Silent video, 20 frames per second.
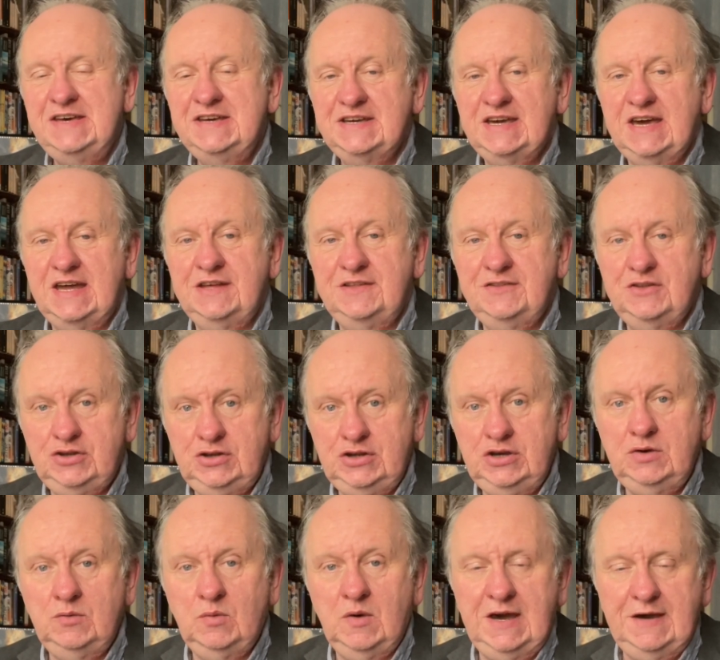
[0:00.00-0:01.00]
getting the
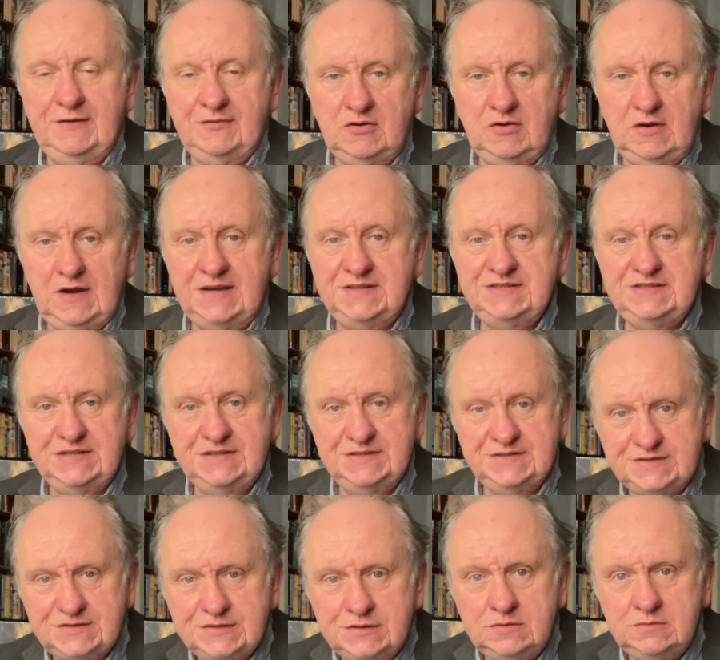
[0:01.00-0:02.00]
new way of creating
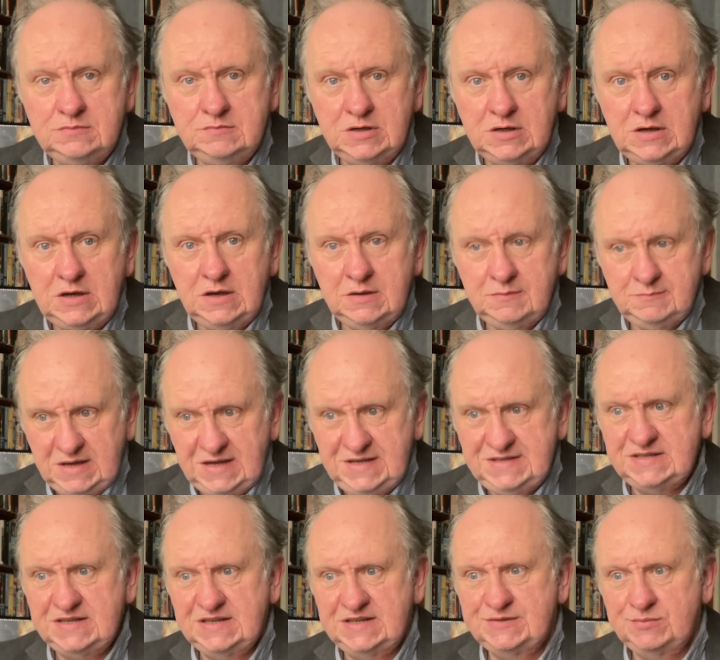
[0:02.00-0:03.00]
Zoom
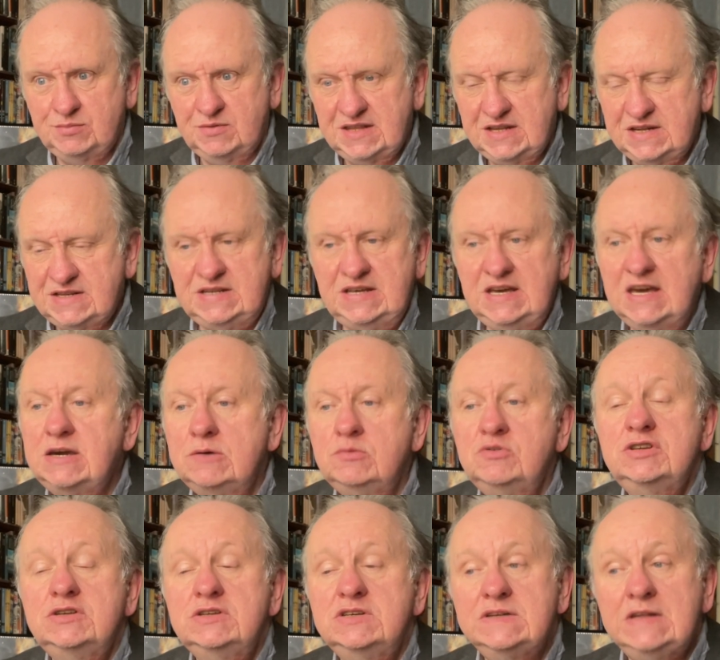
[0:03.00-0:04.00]
meetings with a tick,
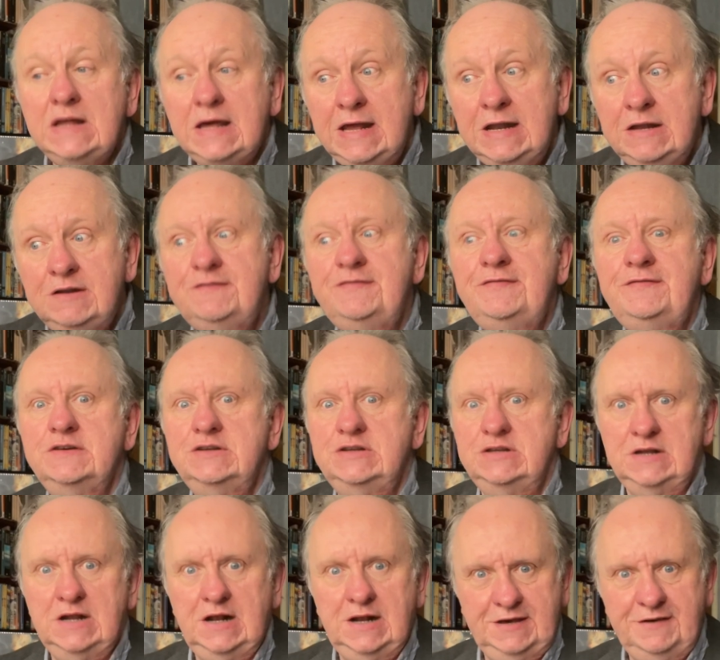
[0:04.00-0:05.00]
which is just
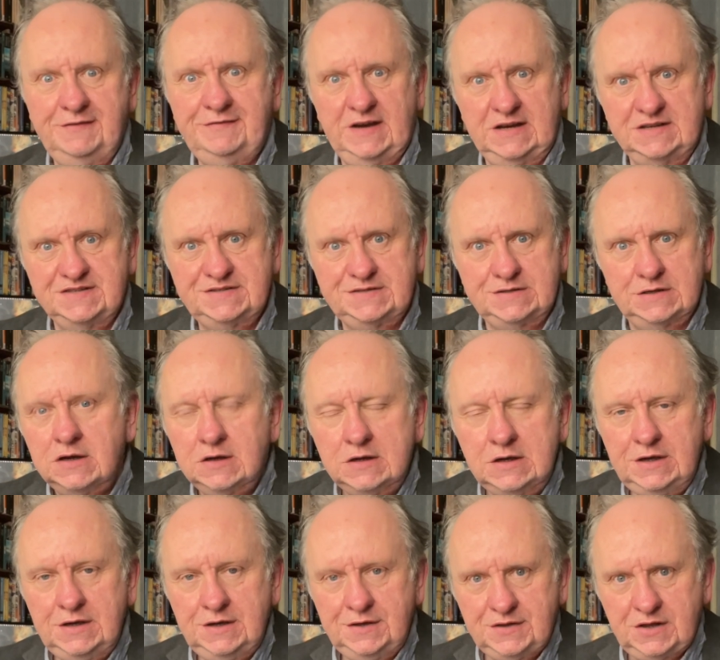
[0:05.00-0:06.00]
infinitely faster
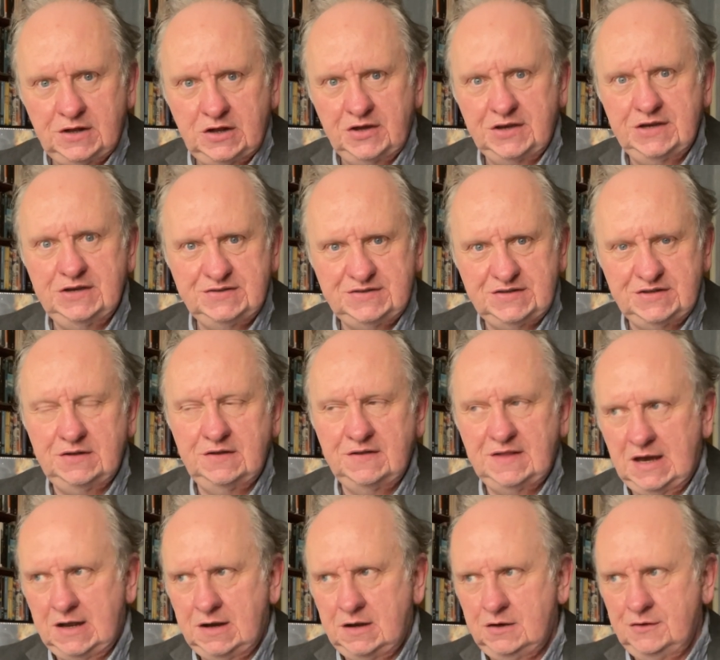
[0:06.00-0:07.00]
than I used to do
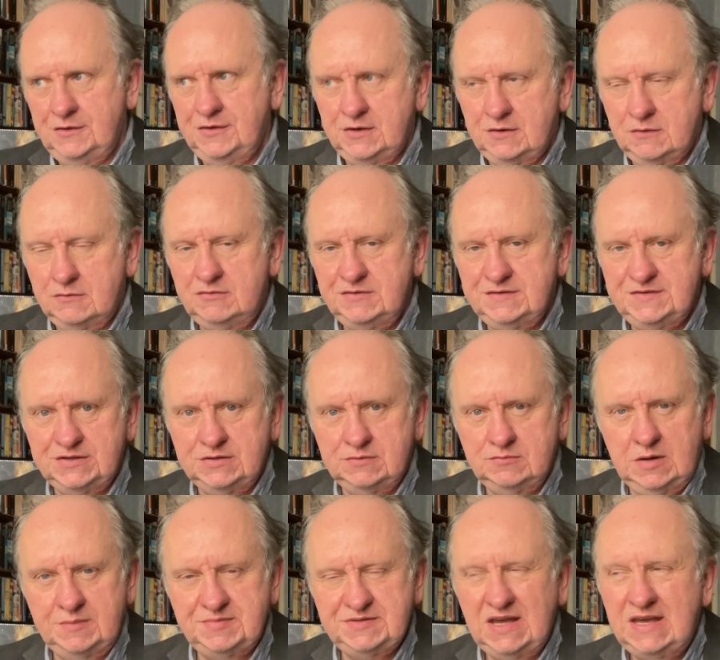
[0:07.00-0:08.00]
that on the Zoom
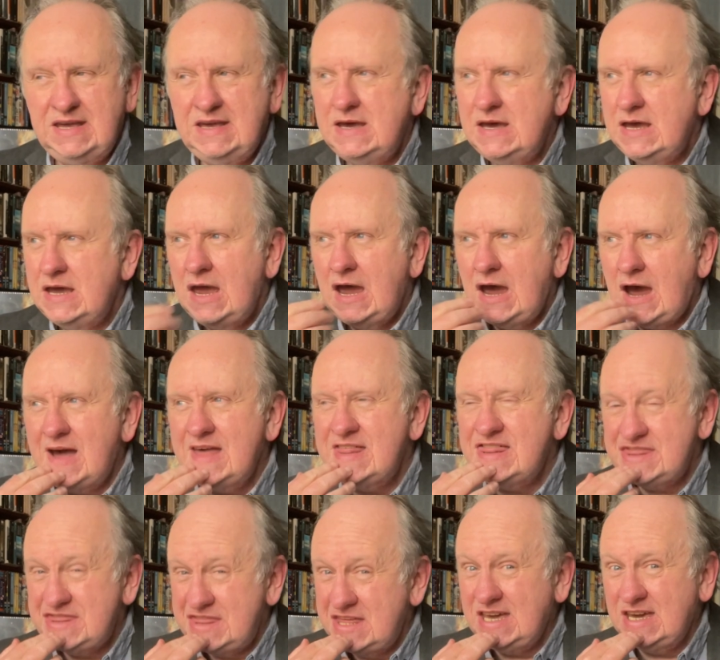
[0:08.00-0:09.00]
website, I
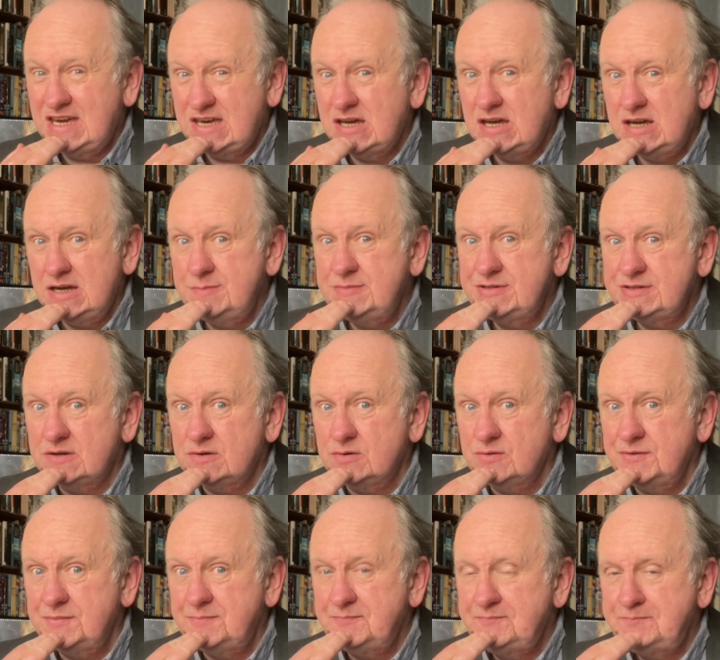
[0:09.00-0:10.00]
think I'm
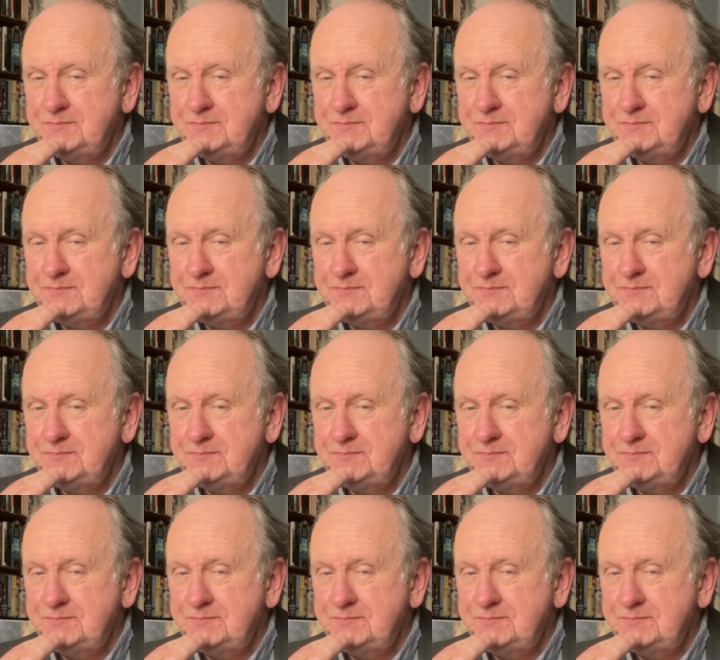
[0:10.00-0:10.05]
sold.